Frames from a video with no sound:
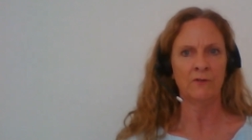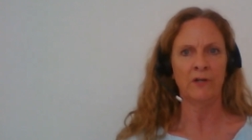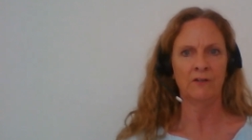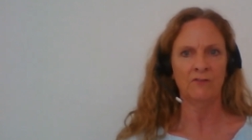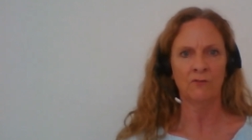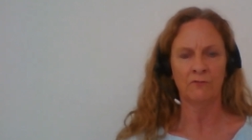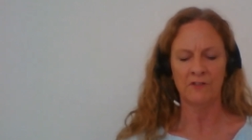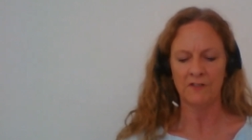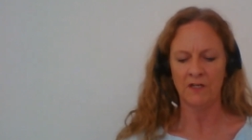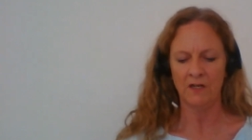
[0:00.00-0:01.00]
Syrian
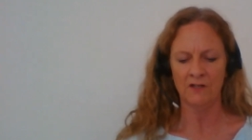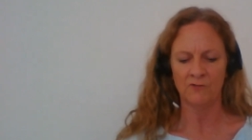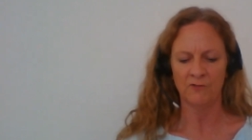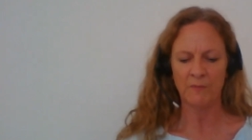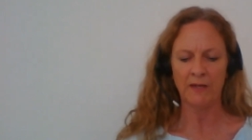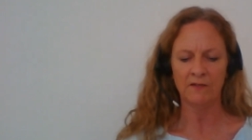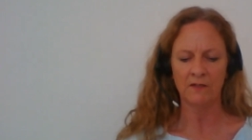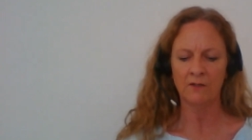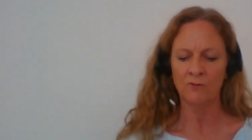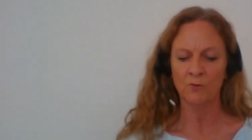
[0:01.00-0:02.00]
sovereignty is
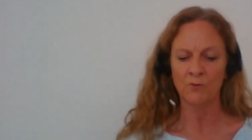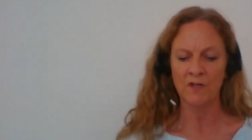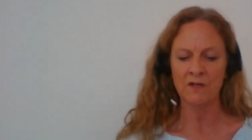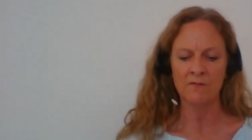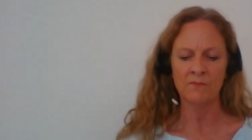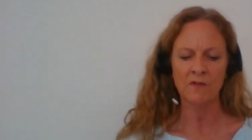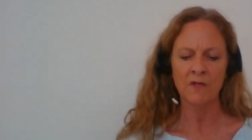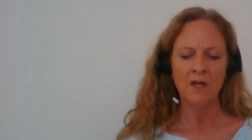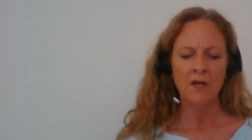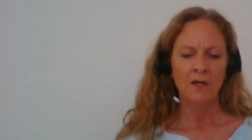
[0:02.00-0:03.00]
respected at all times.
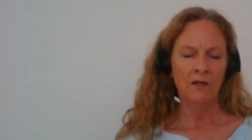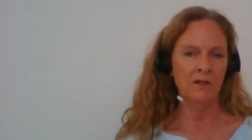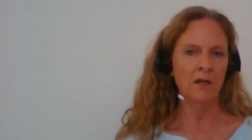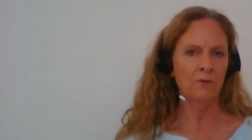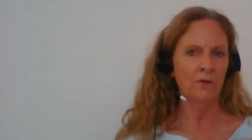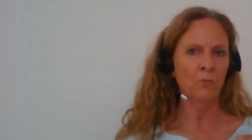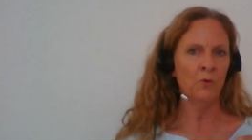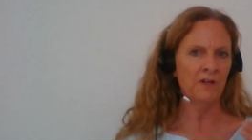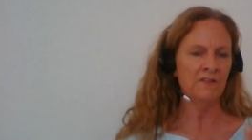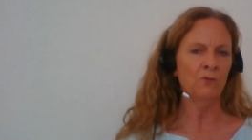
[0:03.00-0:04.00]
Now,
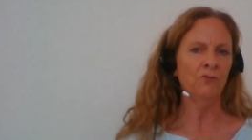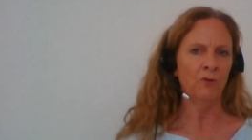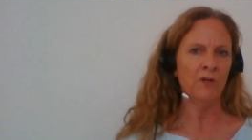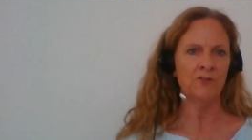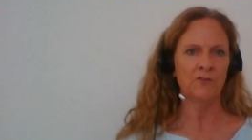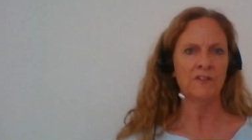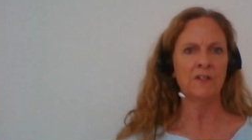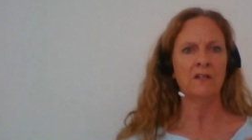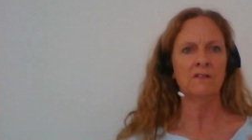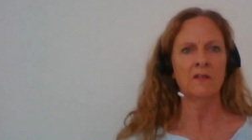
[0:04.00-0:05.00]
what is also
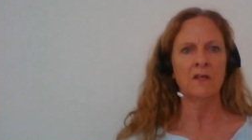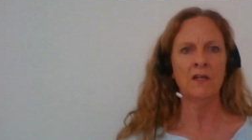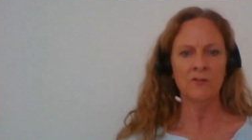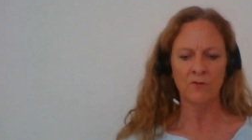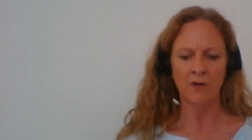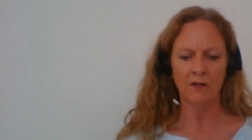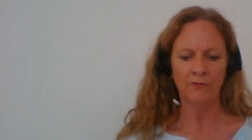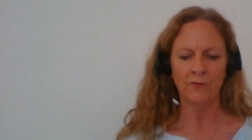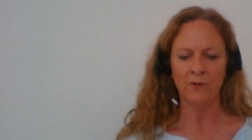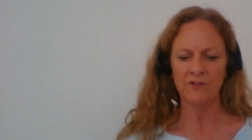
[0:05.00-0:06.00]
interesting is that Israel,
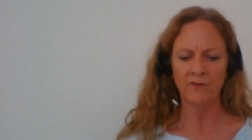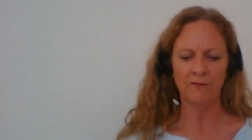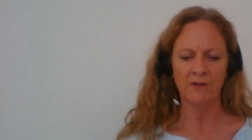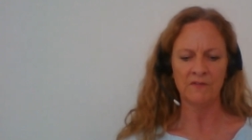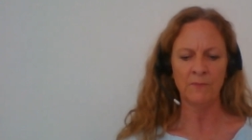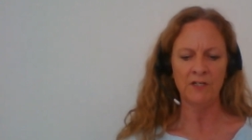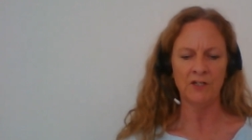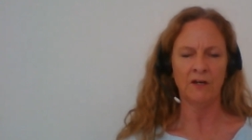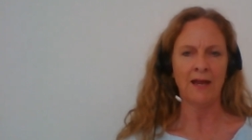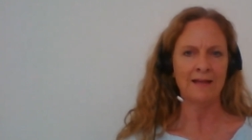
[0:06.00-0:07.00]
through its various
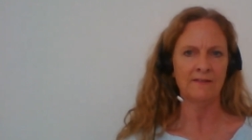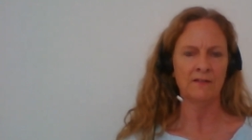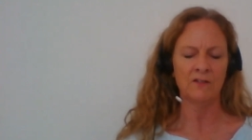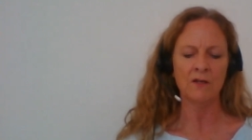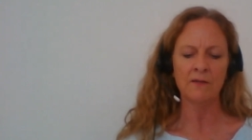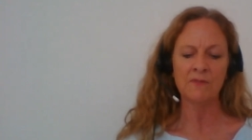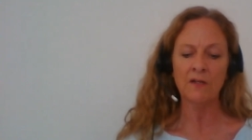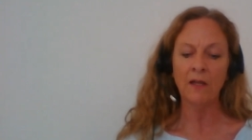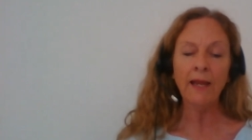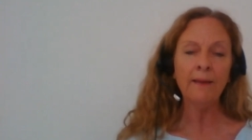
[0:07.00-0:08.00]
media, has at times
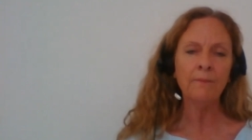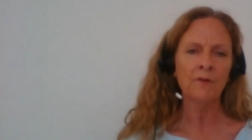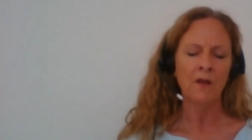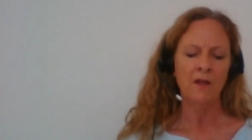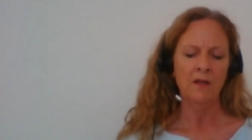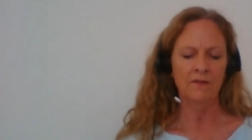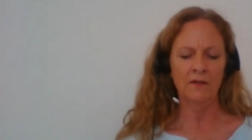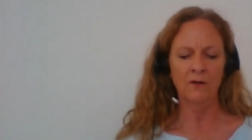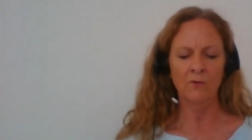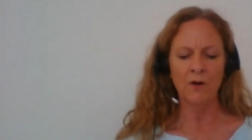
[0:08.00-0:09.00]
claimed
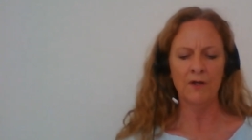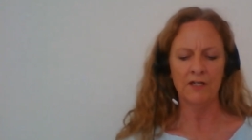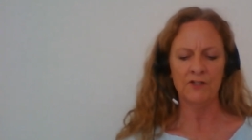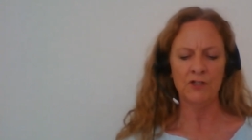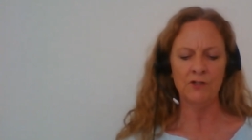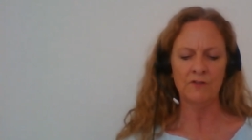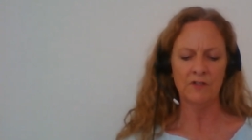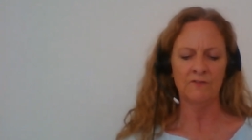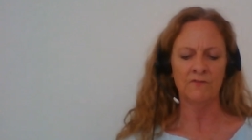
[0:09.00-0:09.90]
that Iran has used